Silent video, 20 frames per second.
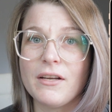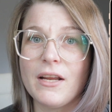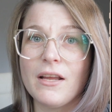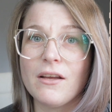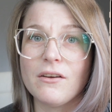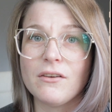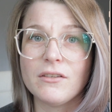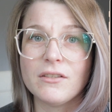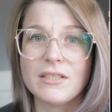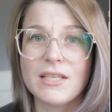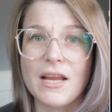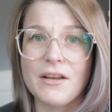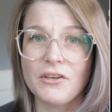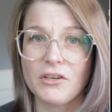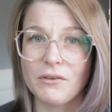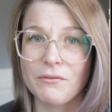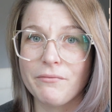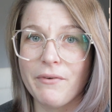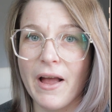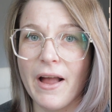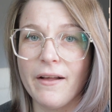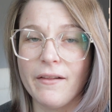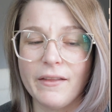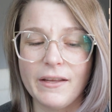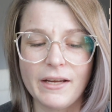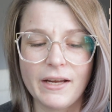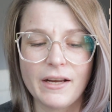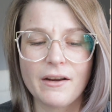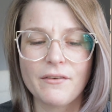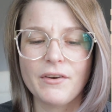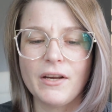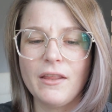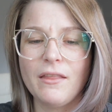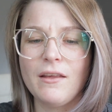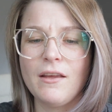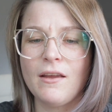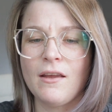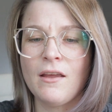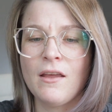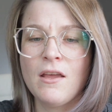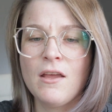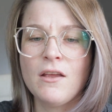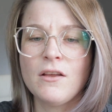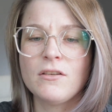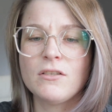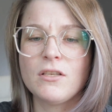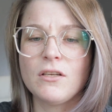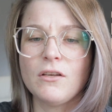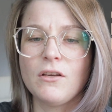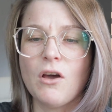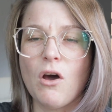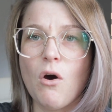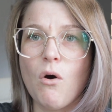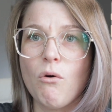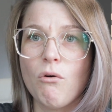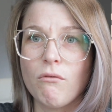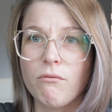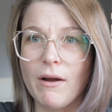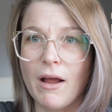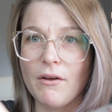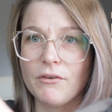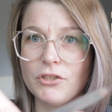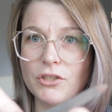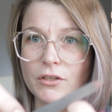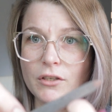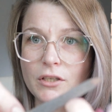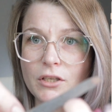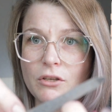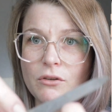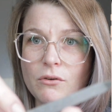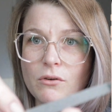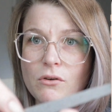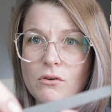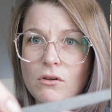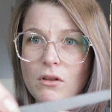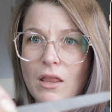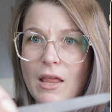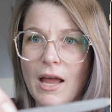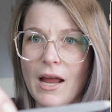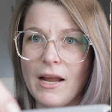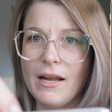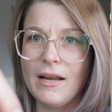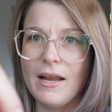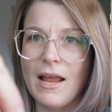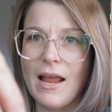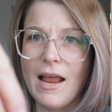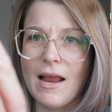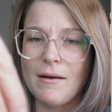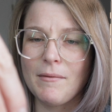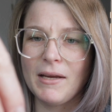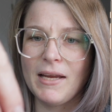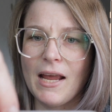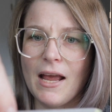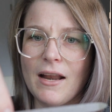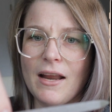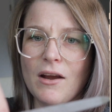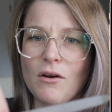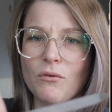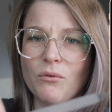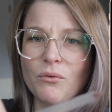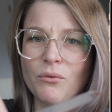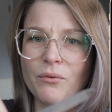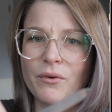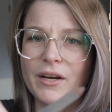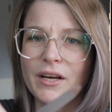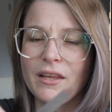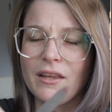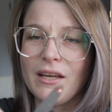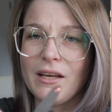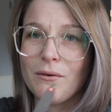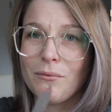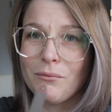nails and your filing and everything, to go around your cuticle line and get it really,